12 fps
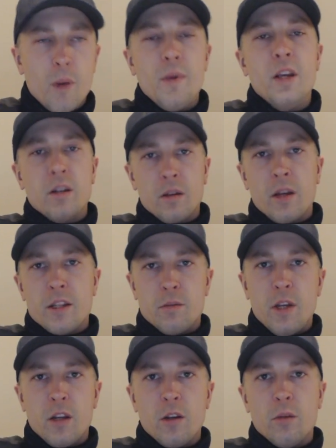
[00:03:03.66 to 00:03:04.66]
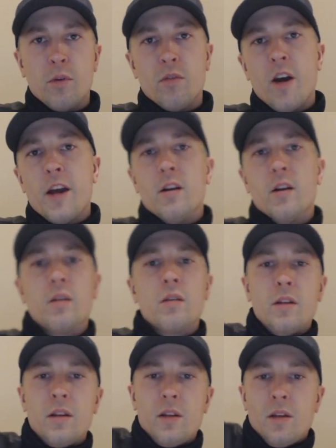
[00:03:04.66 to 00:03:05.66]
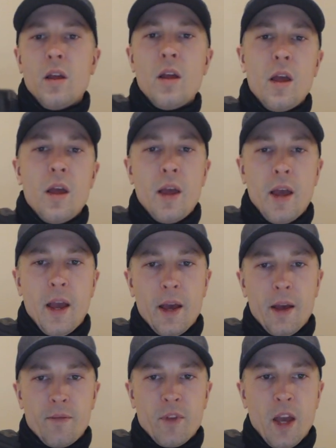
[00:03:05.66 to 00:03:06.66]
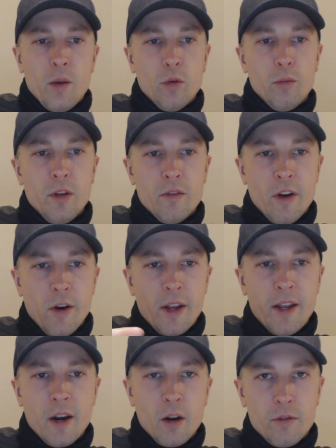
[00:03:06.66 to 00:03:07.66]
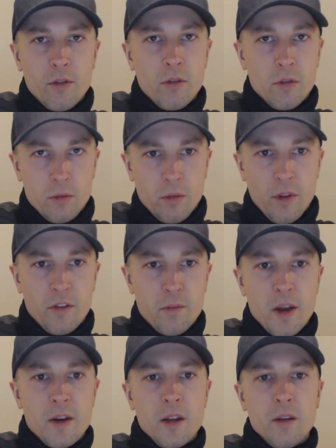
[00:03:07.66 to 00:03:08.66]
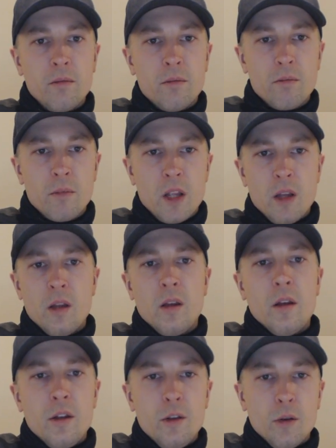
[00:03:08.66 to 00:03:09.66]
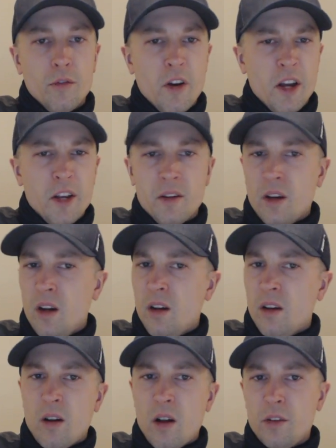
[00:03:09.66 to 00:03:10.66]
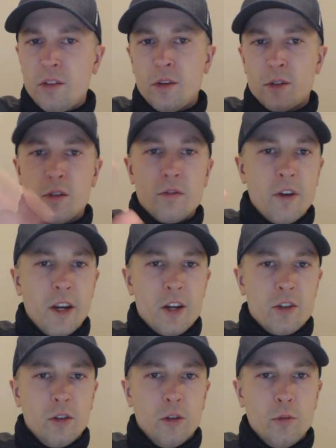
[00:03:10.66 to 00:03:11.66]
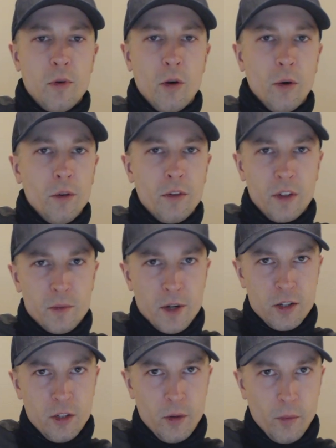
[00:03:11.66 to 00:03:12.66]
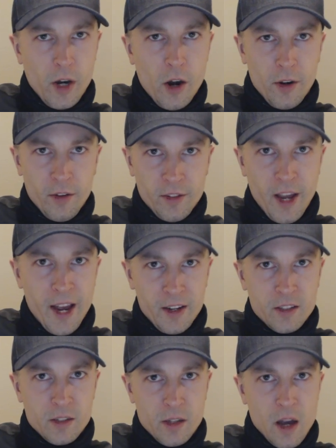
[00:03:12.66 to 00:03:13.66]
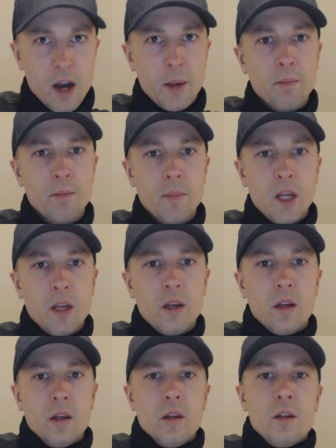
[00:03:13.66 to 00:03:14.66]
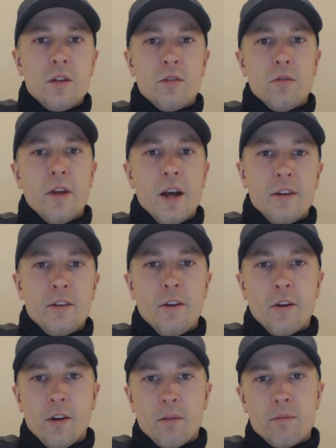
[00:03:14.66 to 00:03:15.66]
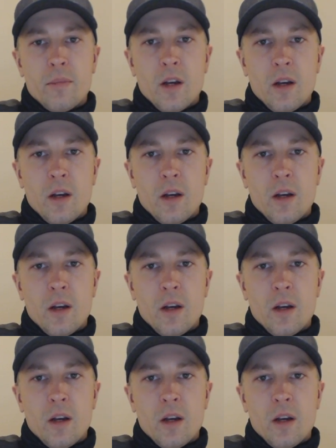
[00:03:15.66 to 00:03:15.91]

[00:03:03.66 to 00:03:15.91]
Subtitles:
being a good provider, and will be very careful with spending. He'll find all sorts of financial loopholes, especially regarding tax time, so that your